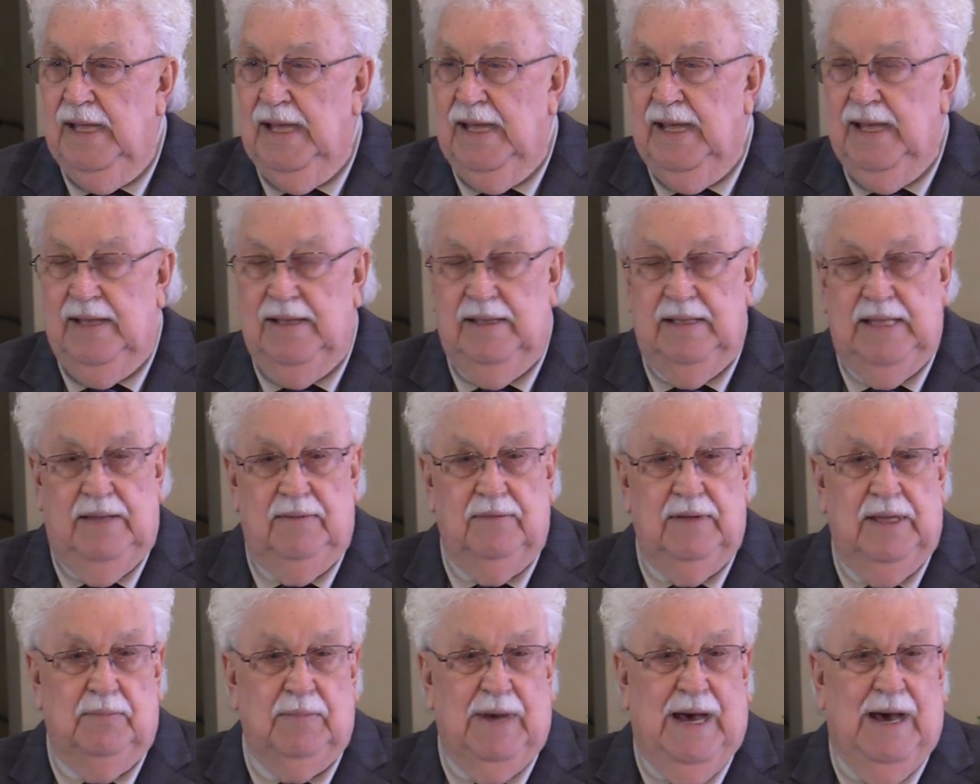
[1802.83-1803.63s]

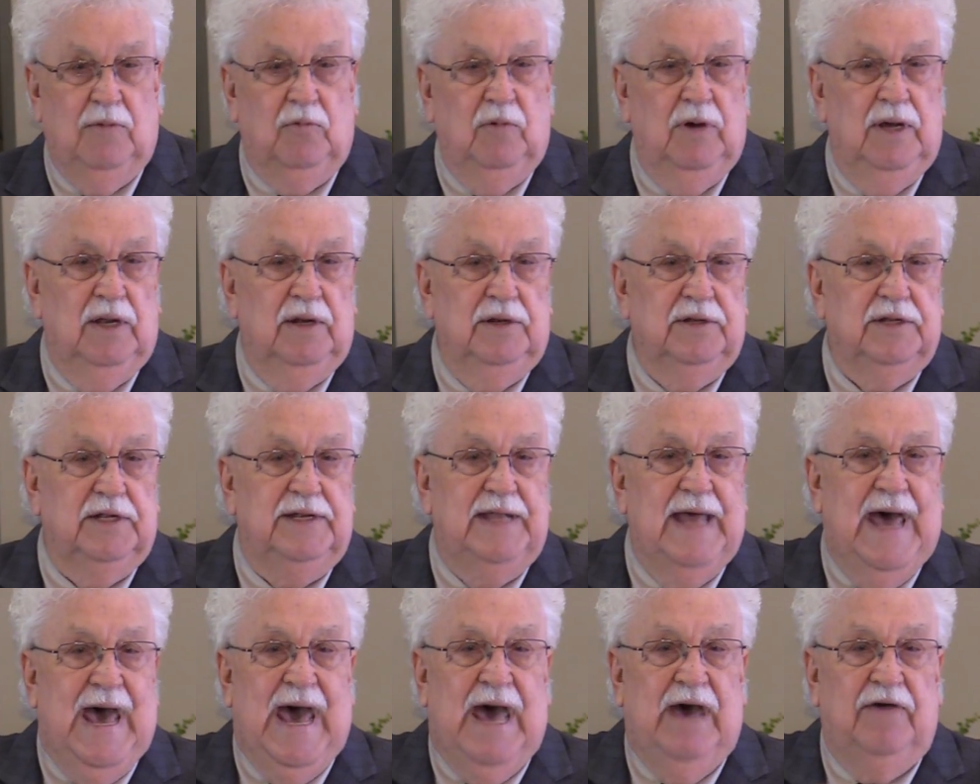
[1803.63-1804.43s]
Am I willing to
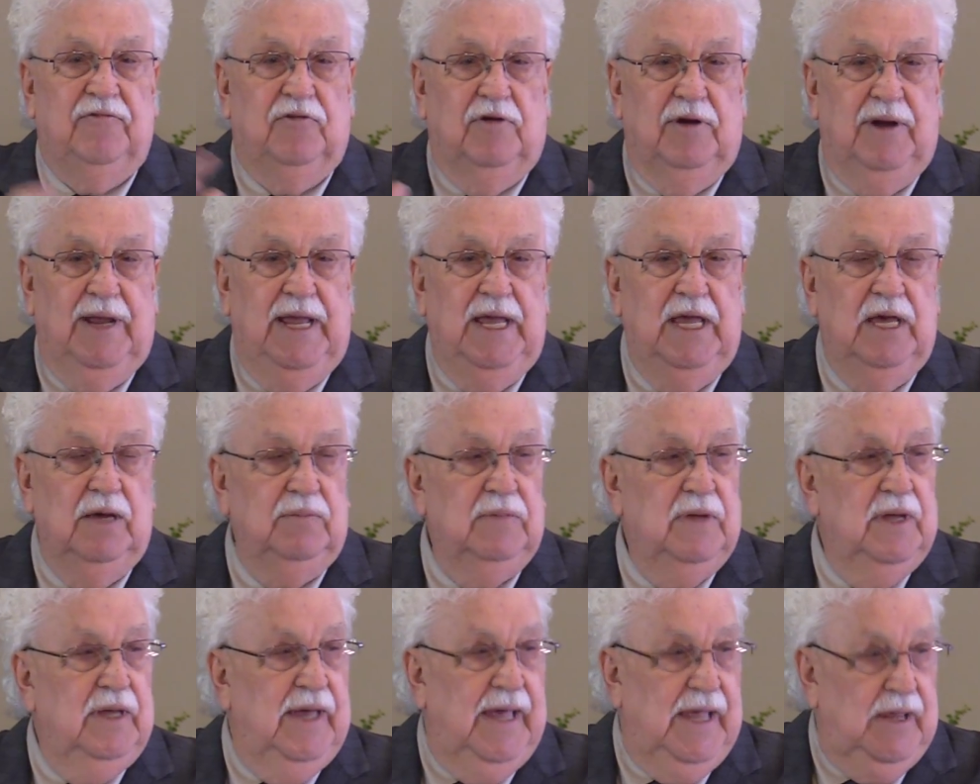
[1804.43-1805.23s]
die for
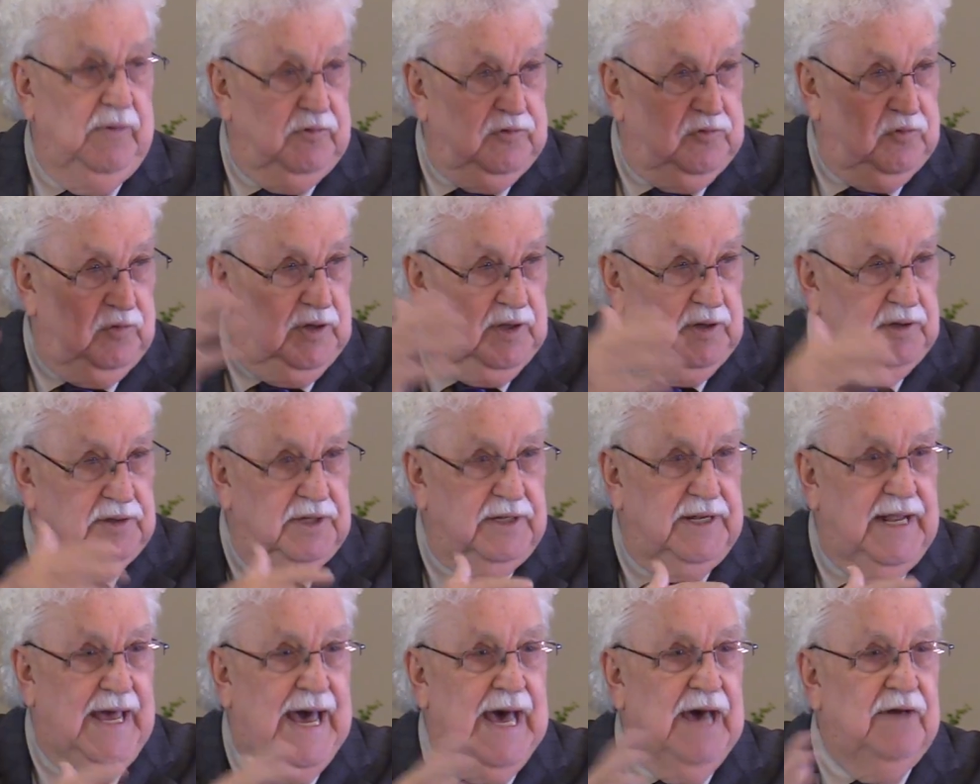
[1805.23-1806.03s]
him? He was willing to
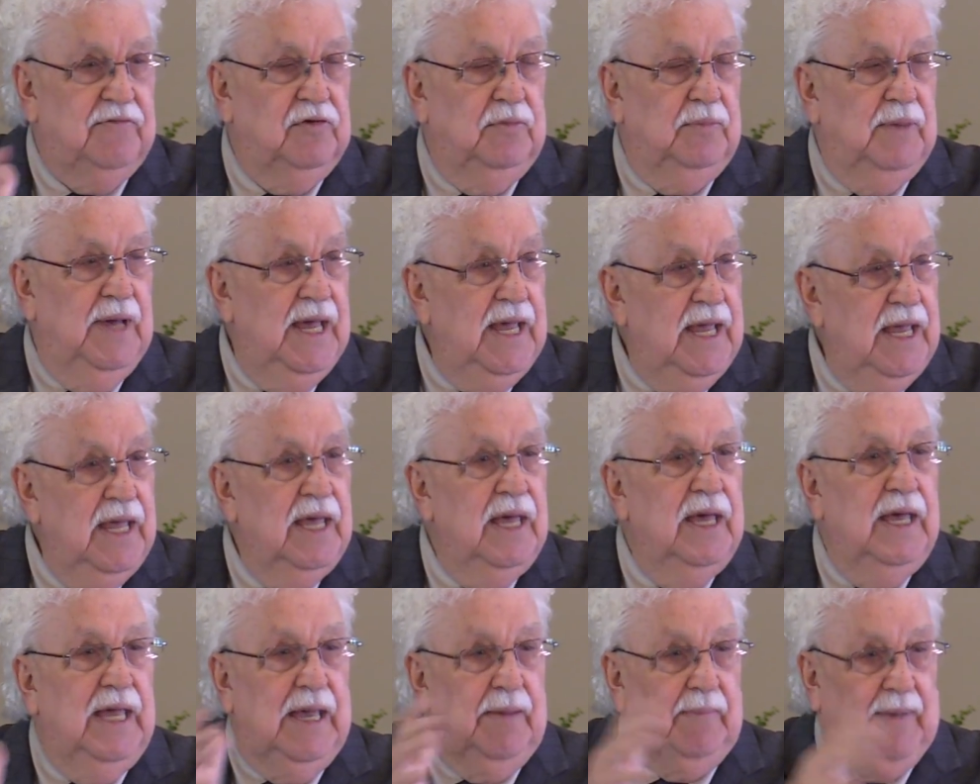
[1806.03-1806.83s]
die for me.
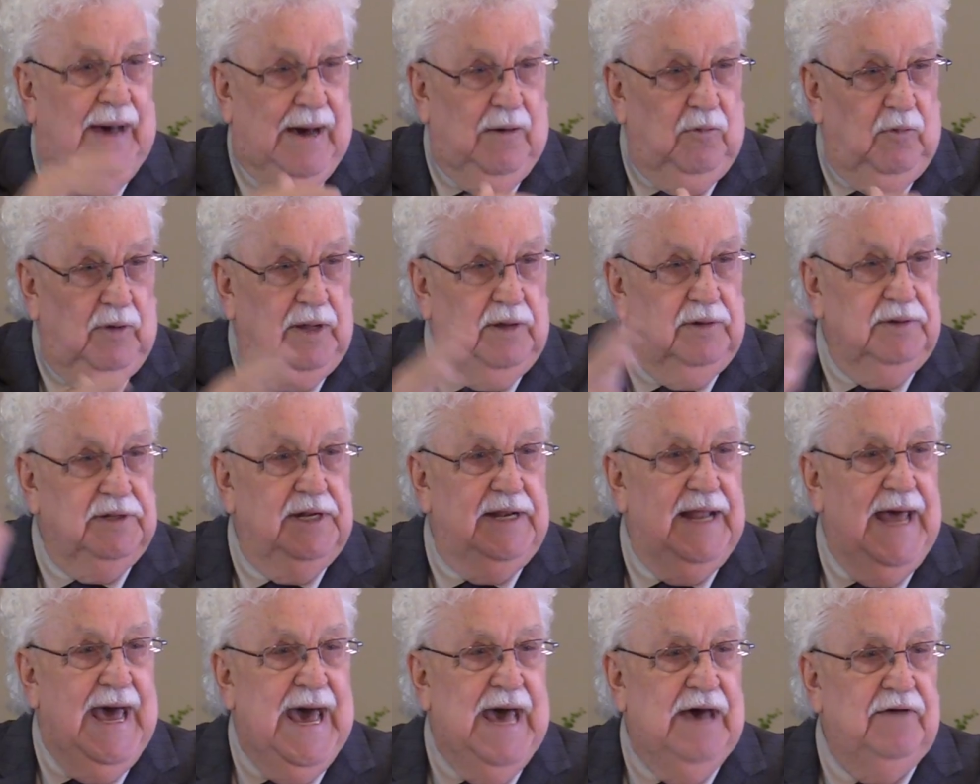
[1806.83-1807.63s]
Am I willing to
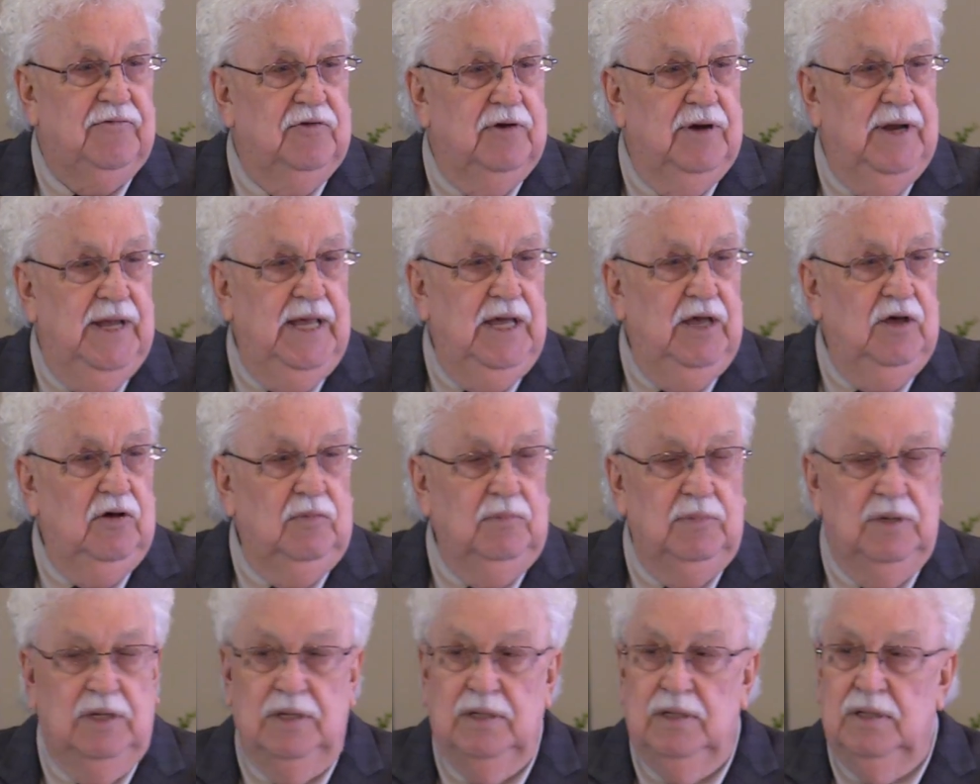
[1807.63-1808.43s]
die for
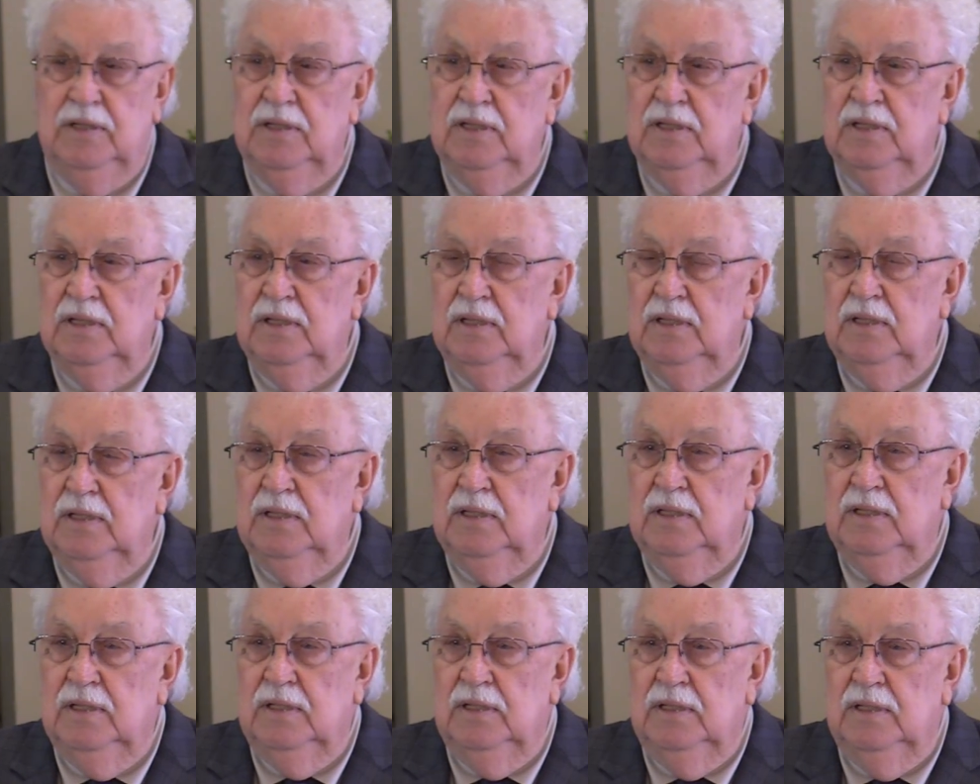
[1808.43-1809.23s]
him?
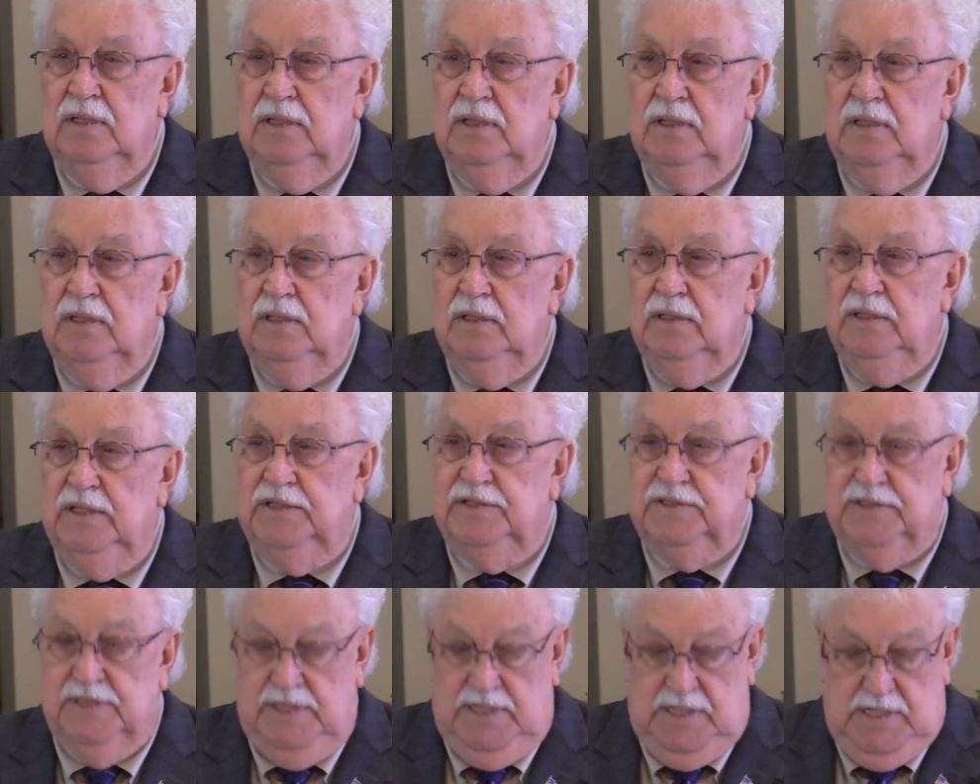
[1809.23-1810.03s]
You
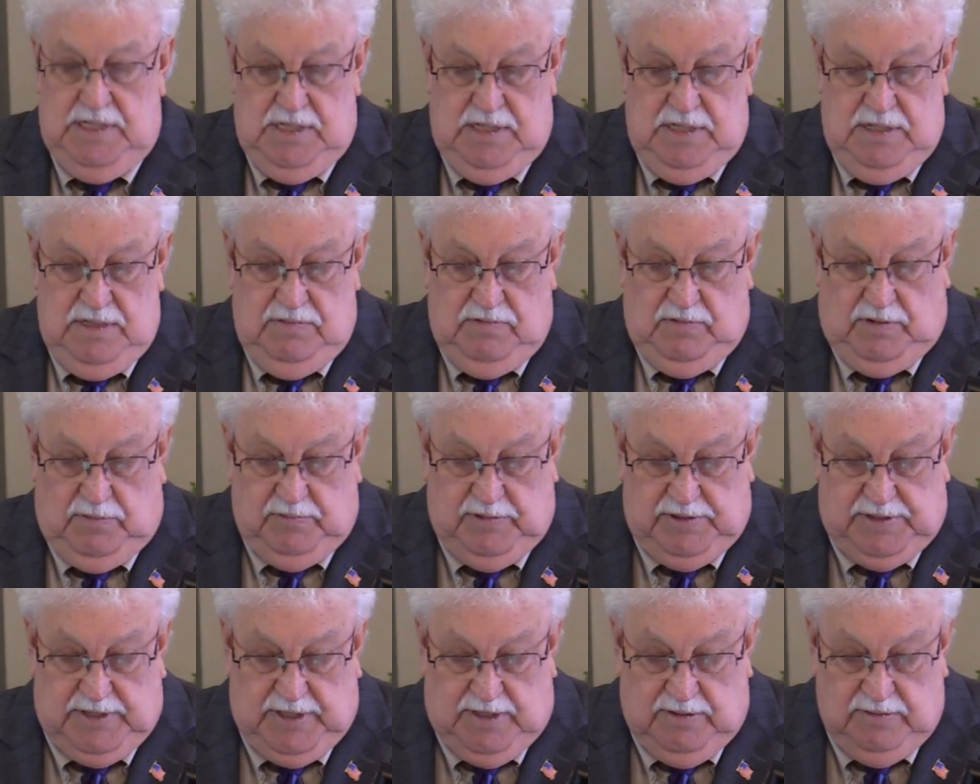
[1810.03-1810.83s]
see what
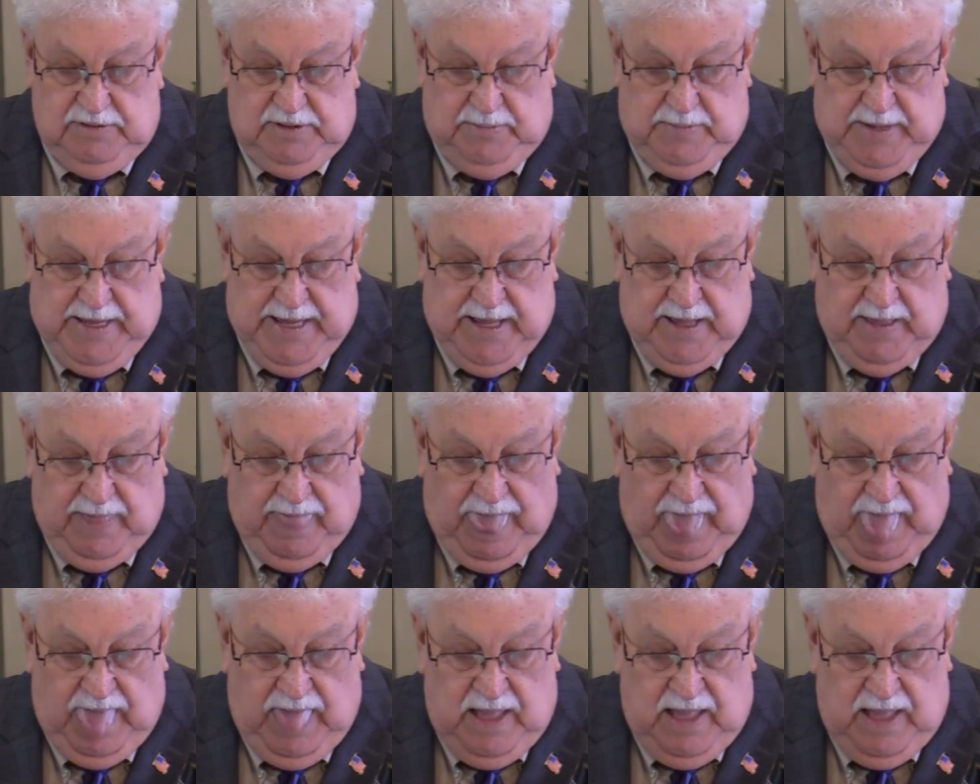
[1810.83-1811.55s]
we're talking about?